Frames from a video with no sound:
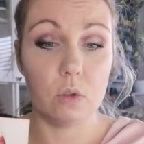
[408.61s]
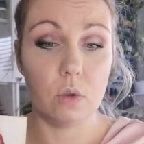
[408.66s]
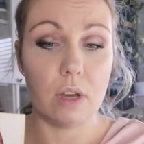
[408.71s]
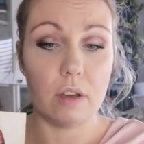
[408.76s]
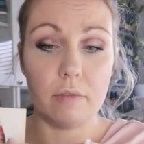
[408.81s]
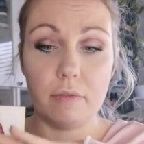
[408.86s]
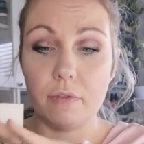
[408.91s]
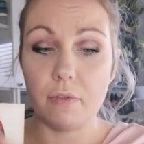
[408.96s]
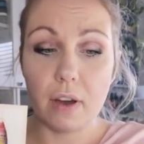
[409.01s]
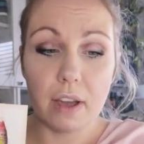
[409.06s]
You
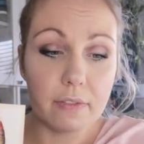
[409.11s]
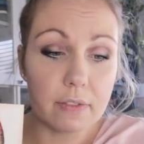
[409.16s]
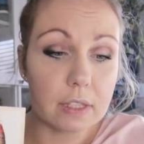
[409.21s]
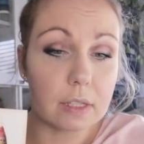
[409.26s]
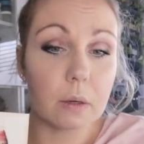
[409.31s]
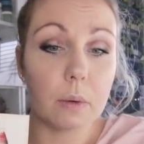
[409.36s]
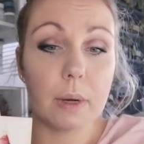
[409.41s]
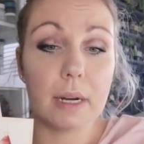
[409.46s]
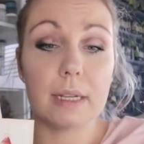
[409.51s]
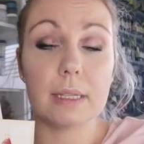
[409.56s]
have 5
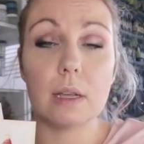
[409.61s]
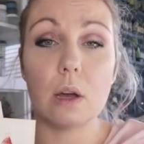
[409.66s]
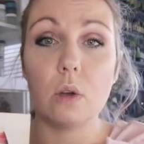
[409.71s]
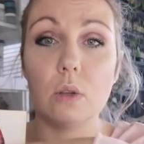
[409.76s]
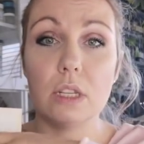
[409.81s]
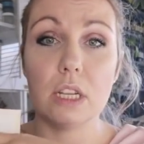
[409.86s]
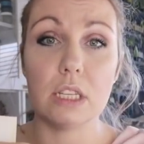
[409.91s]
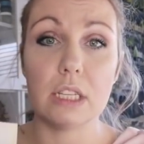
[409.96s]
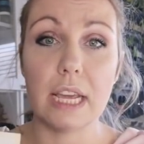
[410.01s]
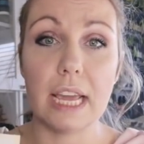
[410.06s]
squares
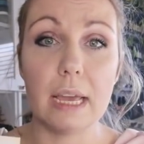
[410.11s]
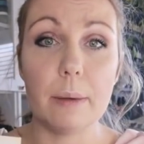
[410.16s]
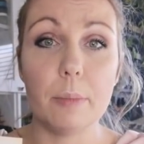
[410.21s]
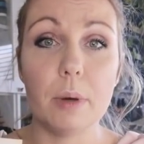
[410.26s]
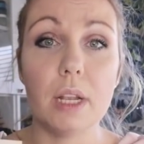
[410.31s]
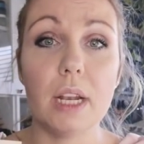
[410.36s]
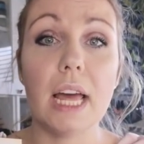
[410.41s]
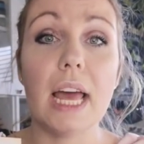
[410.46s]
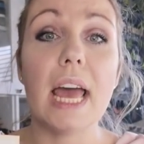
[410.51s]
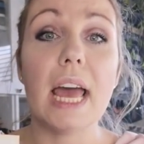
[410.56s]
on the
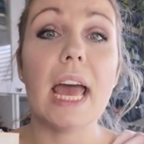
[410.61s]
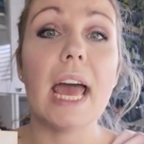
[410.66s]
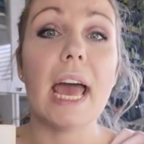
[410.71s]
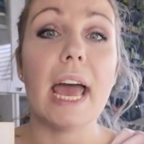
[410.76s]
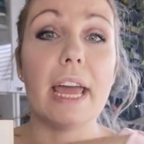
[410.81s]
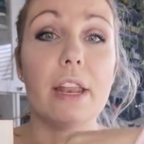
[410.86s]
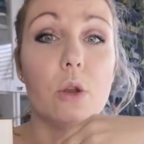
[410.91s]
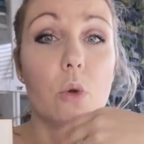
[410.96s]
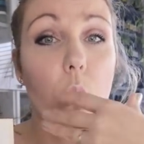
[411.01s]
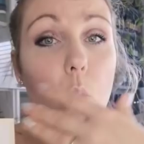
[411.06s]
table
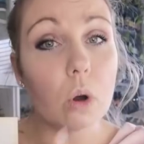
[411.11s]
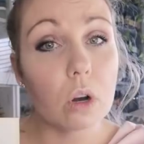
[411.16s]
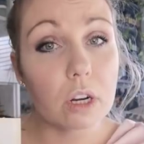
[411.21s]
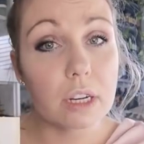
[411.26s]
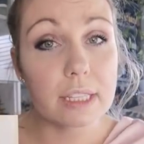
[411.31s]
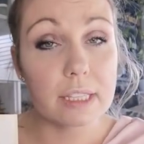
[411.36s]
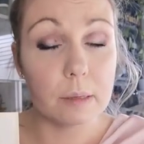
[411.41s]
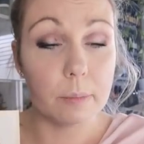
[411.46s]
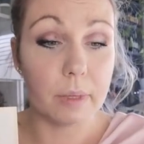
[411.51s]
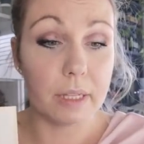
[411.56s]
and you work
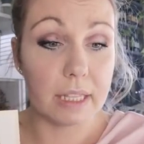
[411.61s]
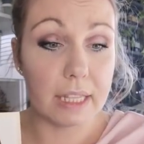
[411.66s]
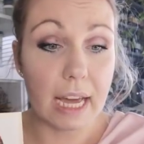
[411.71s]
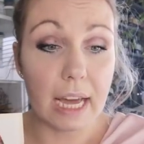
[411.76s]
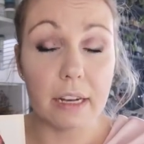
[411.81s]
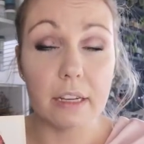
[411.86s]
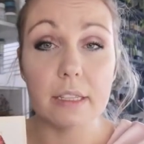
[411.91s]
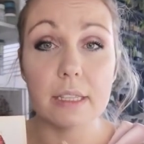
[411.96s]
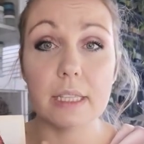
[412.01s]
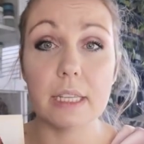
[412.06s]

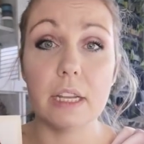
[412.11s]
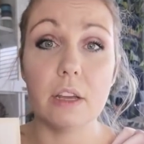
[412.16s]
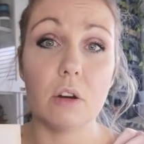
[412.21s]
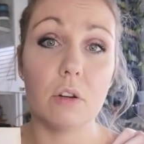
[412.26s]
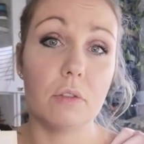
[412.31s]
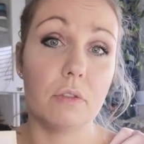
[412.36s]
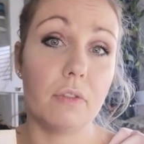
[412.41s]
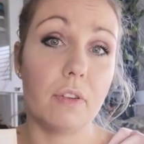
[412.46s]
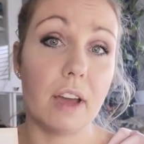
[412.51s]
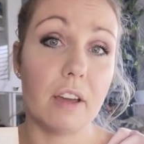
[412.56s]
simultaneously
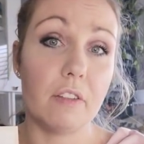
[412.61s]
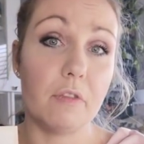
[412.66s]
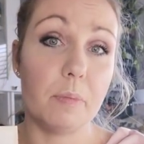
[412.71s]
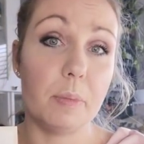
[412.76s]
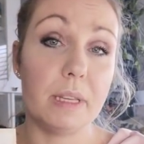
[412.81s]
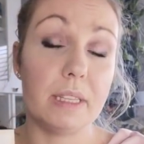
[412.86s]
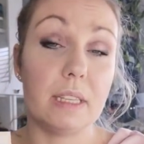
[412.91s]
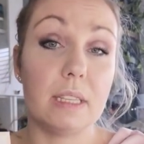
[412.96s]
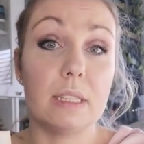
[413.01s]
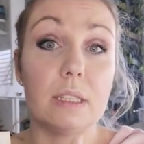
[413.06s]
on 5
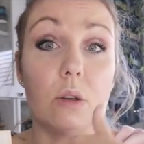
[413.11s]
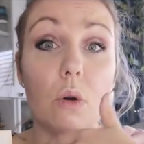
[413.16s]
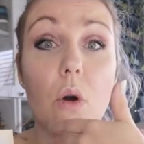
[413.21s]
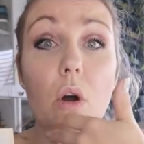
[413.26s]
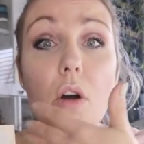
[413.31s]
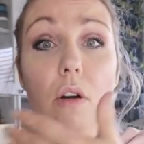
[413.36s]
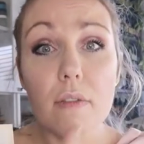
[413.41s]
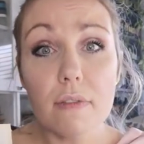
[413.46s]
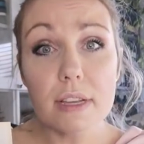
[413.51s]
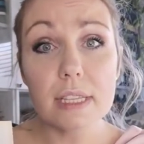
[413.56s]
pieces, so
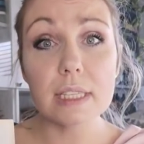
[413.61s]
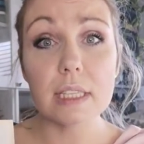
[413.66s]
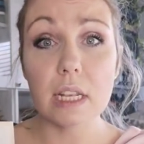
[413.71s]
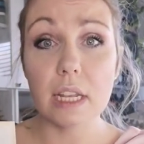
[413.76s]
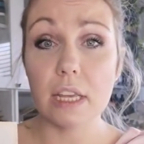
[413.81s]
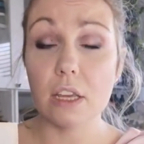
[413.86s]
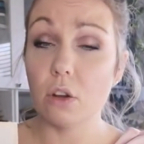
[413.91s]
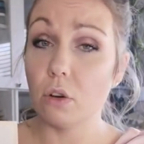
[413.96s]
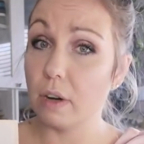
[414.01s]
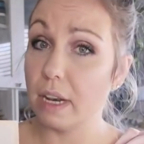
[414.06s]

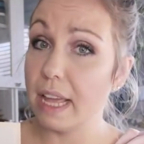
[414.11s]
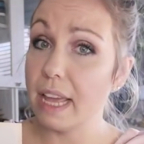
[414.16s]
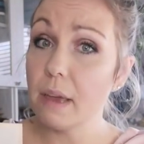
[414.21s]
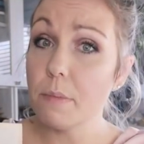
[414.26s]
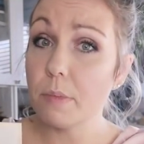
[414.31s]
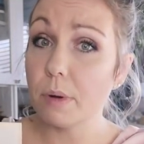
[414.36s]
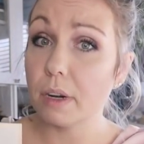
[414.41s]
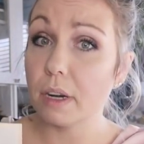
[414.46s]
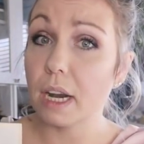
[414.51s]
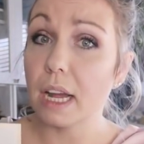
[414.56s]
obviously your
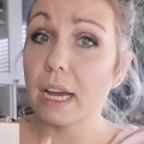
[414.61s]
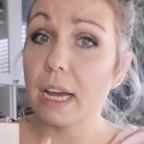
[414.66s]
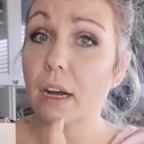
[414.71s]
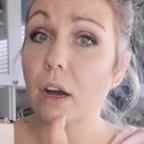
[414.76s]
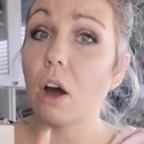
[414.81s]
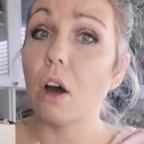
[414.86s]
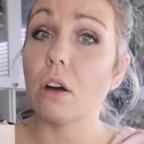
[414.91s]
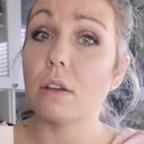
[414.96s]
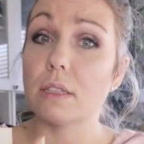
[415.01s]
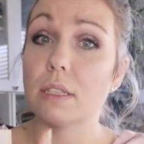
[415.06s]
labor
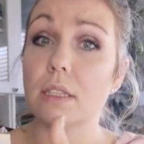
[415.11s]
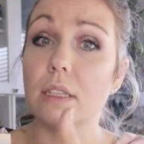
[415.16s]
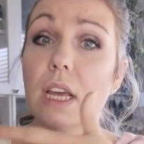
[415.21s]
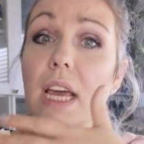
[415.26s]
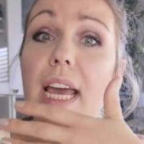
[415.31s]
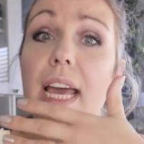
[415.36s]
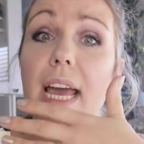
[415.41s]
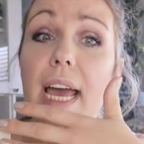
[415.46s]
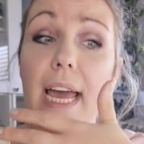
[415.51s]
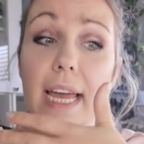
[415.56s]
cost
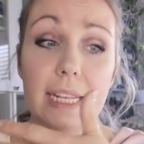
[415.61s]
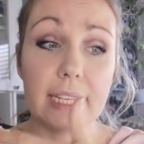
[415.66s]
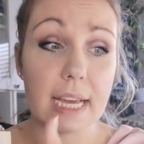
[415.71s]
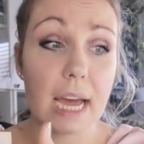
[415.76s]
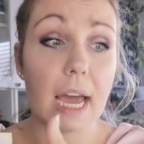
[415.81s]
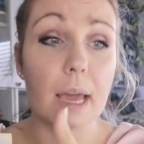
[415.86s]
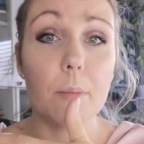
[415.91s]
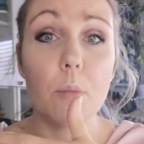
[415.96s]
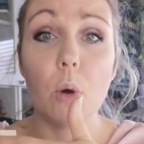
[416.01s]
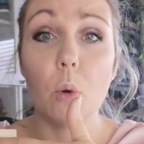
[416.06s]
and
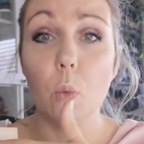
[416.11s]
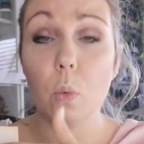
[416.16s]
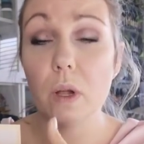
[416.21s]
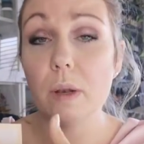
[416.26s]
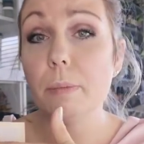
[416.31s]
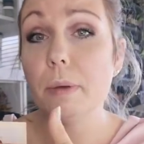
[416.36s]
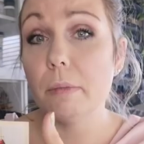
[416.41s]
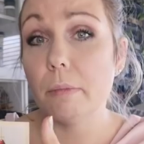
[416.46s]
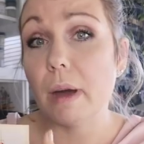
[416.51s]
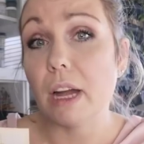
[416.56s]
time will
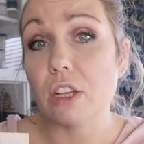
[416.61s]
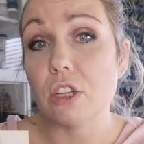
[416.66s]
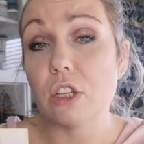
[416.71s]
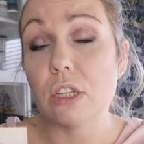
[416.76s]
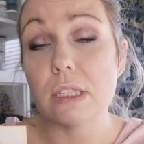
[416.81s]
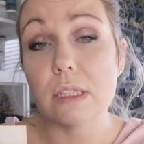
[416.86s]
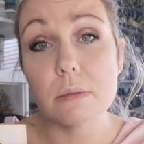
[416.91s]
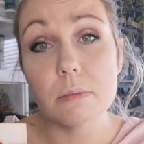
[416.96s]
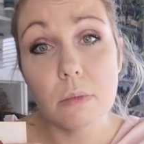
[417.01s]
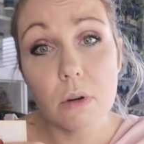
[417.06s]
be much
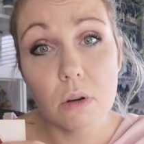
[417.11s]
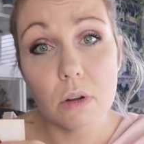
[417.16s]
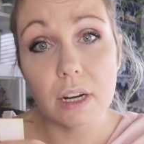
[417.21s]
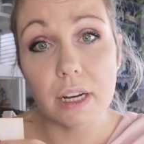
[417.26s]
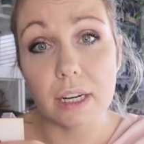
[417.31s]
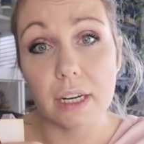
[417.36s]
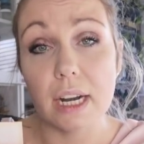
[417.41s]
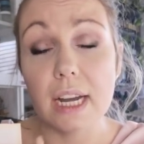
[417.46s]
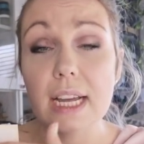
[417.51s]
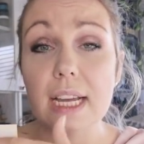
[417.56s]

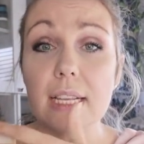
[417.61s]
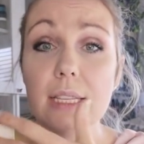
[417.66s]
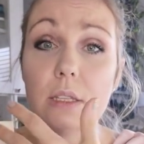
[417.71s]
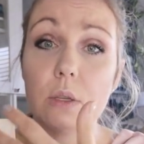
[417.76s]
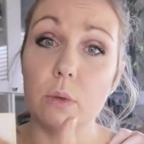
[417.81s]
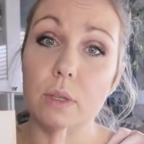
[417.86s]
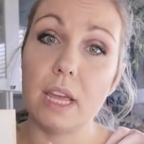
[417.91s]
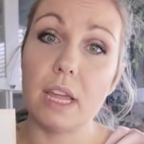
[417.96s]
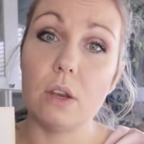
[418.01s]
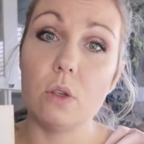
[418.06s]
smaller,
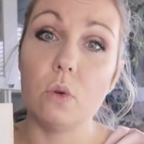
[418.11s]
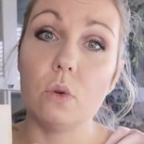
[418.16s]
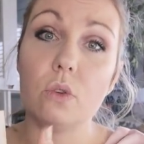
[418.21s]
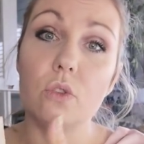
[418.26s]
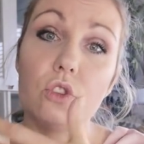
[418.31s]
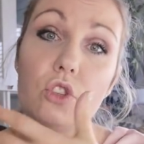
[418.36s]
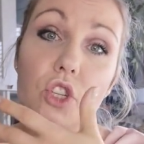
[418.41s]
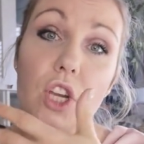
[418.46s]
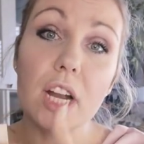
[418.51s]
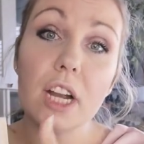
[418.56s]
so then you
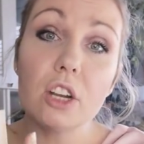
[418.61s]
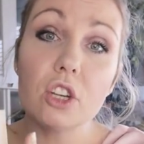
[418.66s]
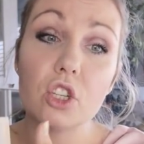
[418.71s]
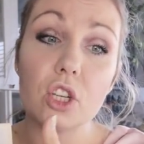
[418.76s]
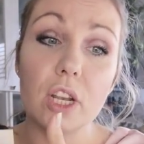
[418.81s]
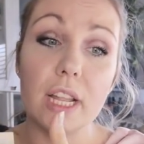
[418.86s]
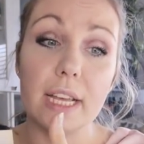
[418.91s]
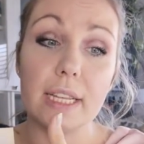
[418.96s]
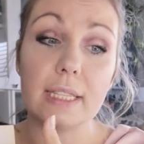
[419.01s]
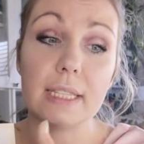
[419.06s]
can charge
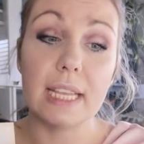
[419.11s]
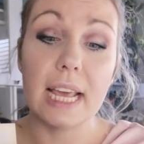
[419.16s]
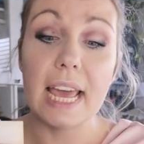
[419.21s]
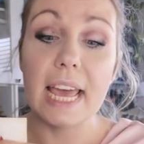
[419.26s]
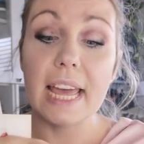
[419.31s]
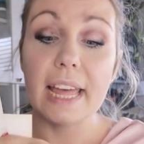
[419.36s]
less.